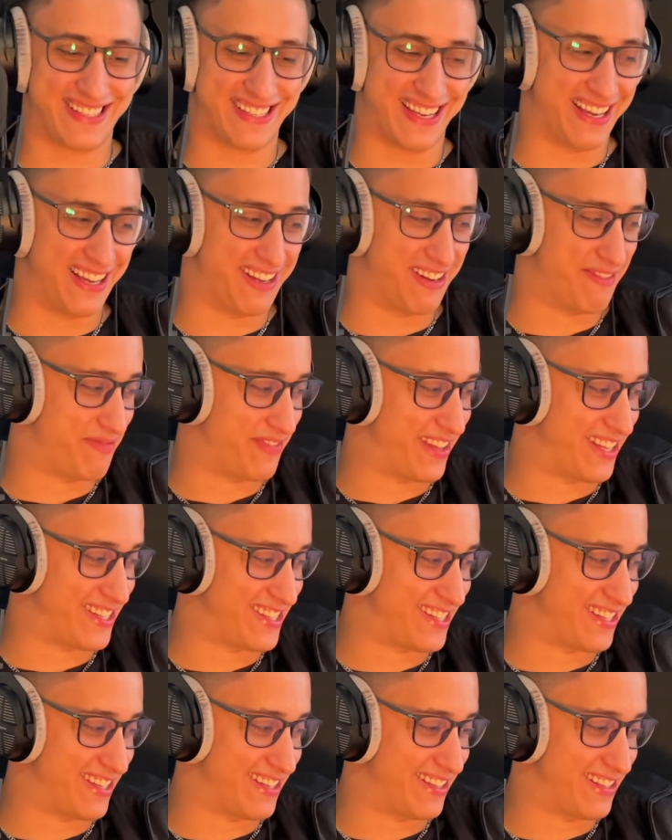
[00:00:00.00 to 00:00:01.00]

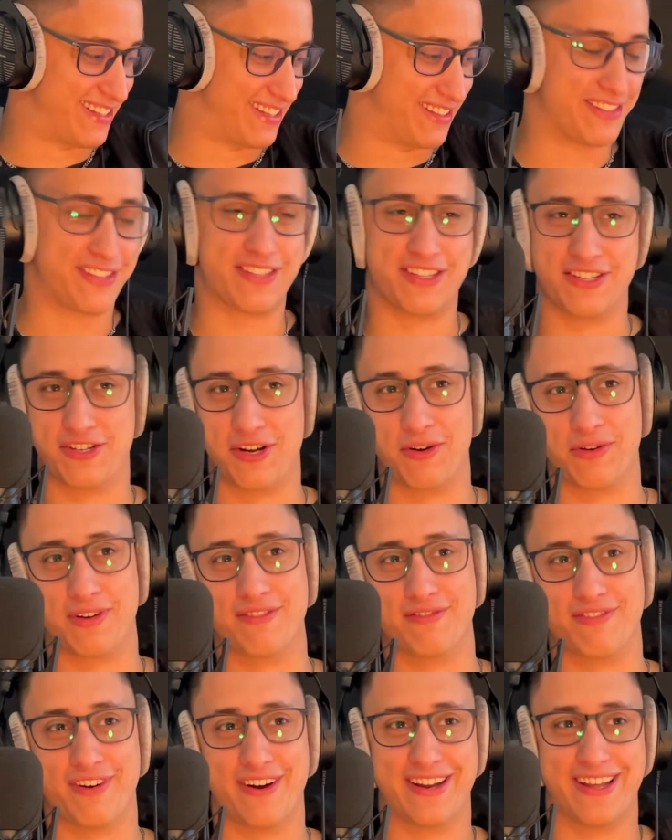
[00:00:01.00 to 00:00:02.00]
That's it's the joke
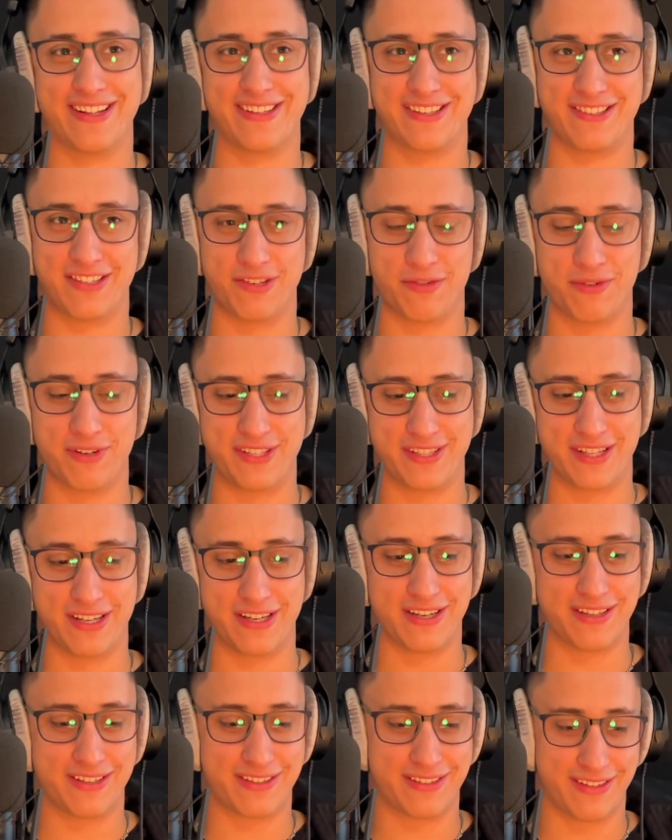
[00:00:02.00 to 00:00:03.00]
in finance. It's always
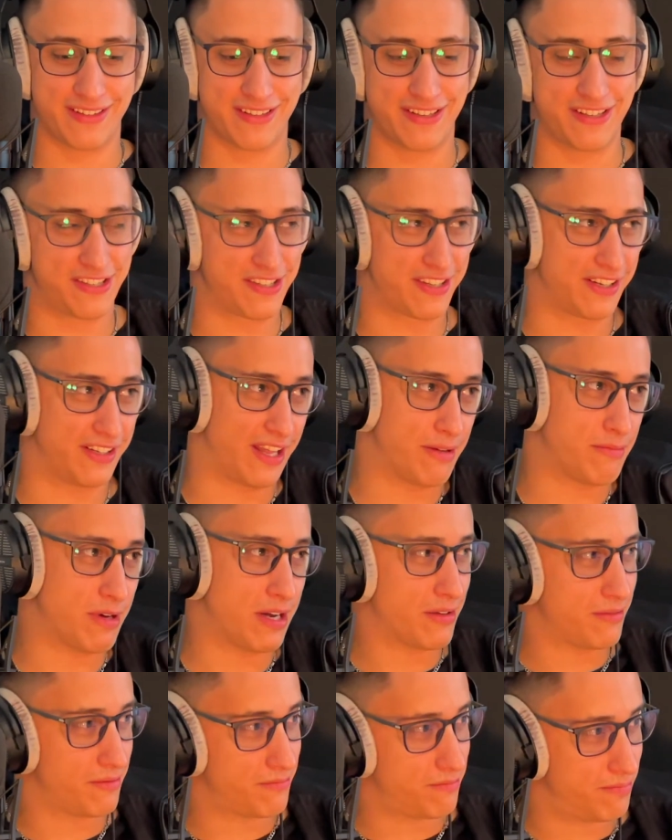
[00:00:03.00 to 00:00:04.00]
the
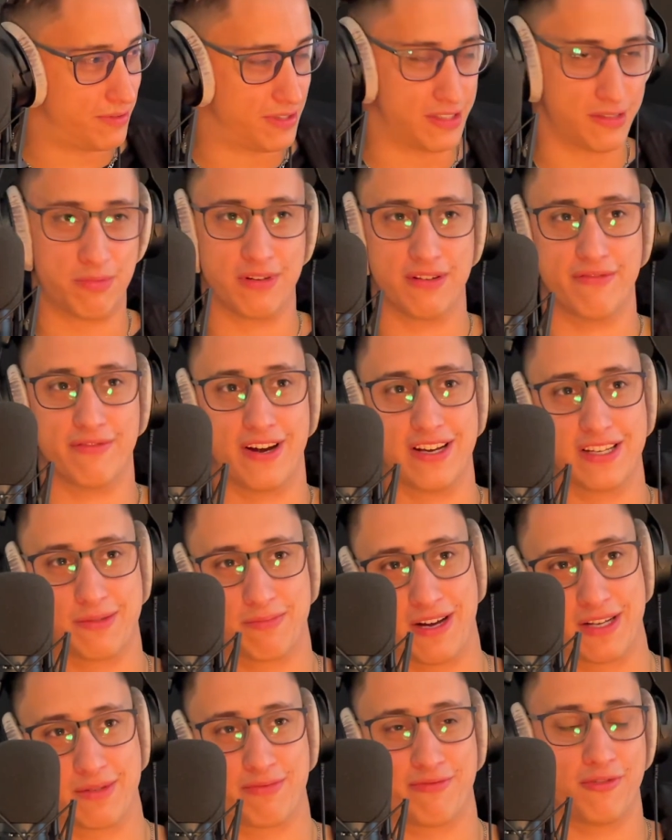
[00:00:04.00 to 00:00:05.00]
disclaimer. Please be advised,
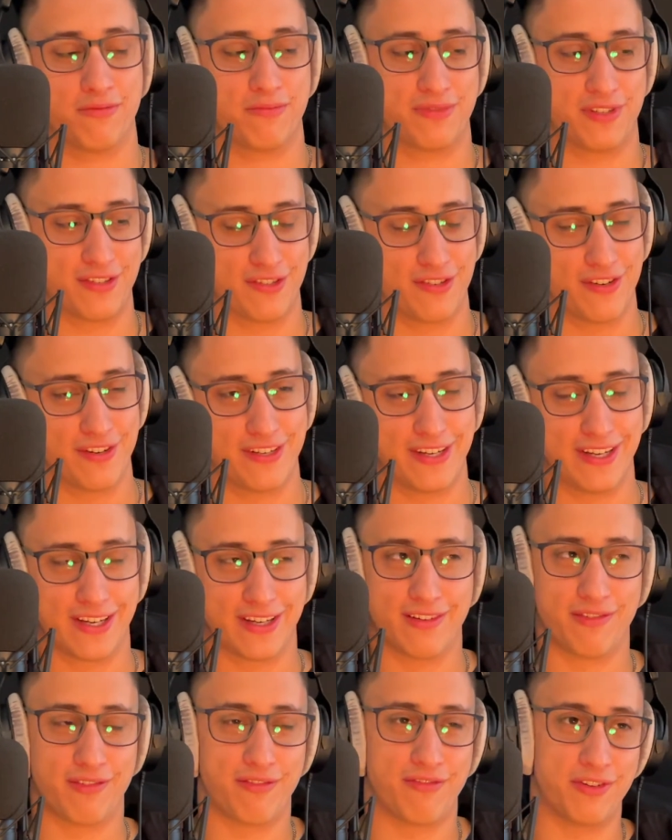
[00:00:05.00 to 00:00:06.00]
past performance is not
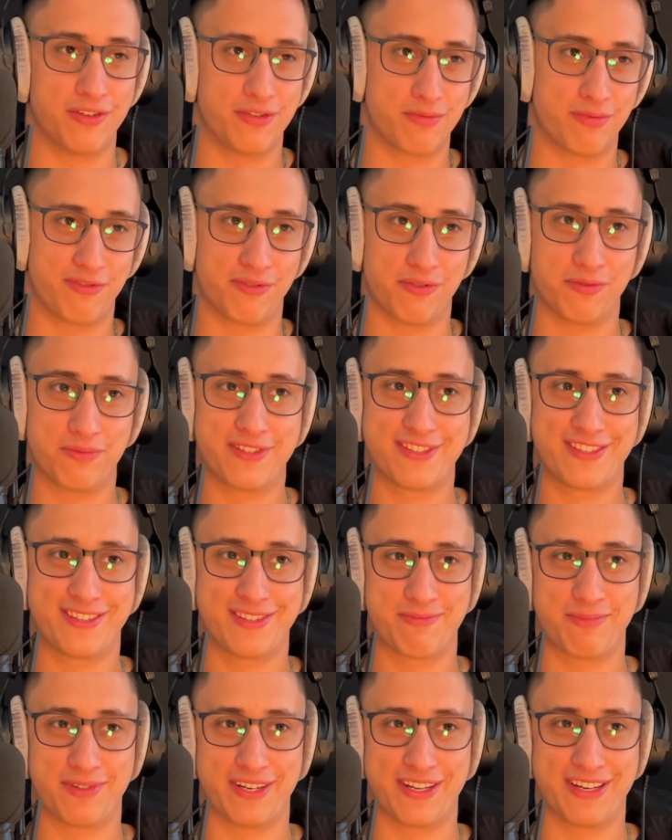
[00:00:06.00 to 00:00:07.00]
indicative of future performance.
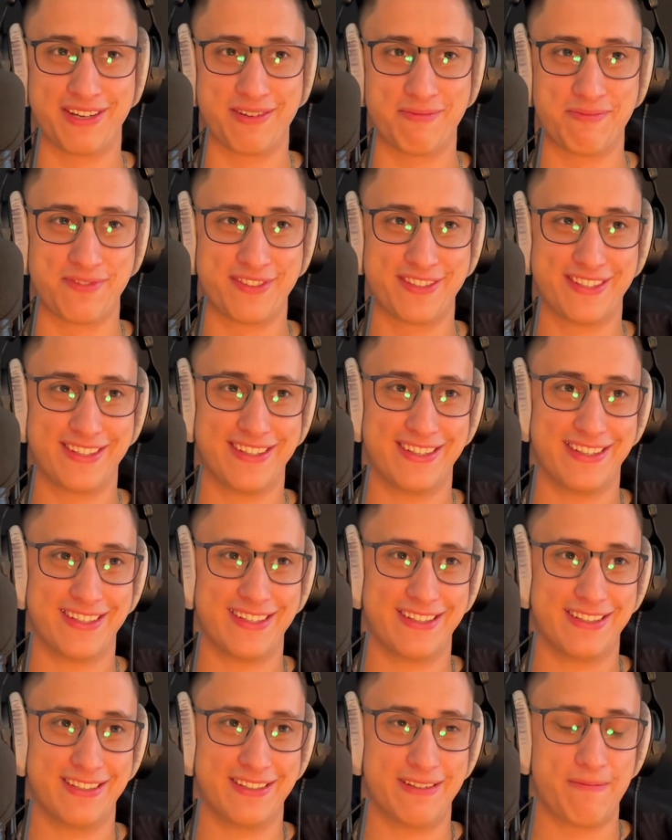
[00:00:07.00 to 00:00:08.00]
But
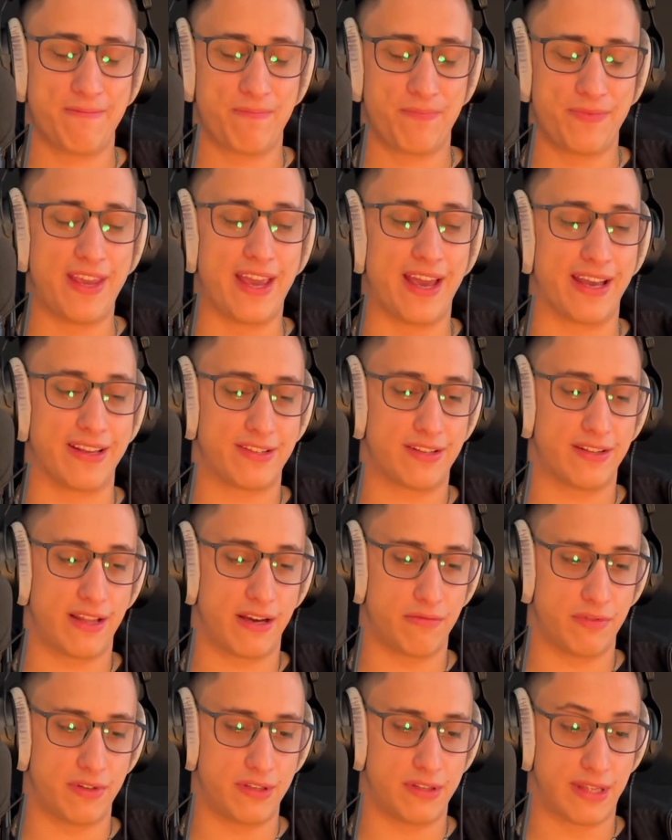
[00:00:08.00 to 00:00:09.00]
yeah. So
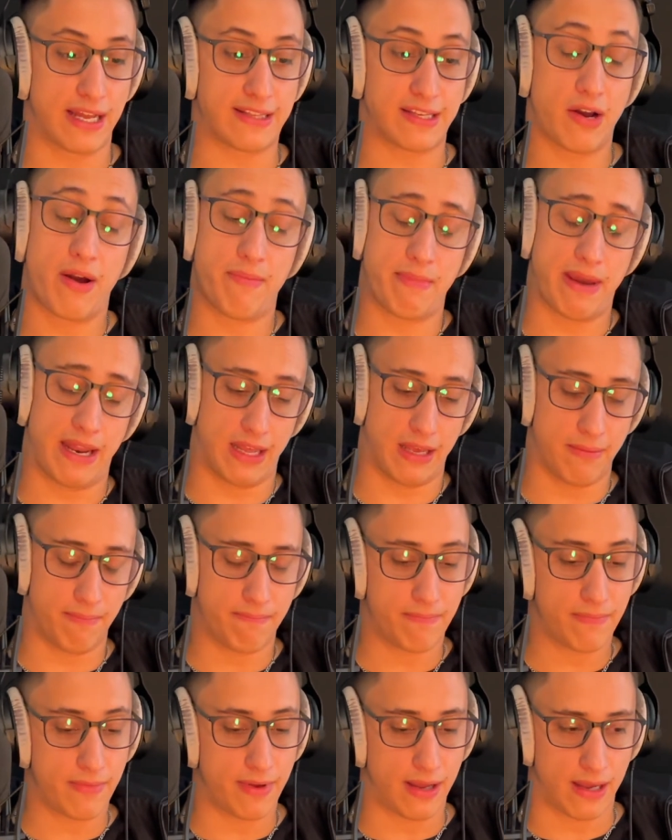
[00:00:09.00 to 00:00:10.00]
that's how I met him.